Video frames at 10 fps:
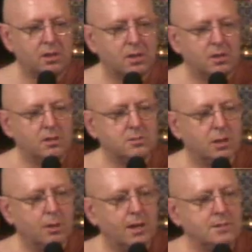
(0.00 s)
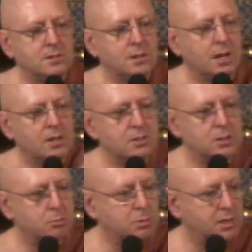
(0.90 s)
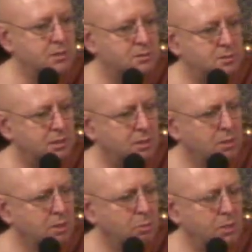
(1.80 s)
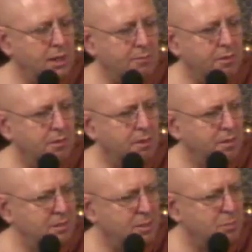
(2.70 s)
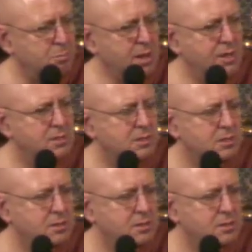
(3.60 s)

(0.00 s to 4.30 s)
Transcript: And so, as such, it means that we have a, a much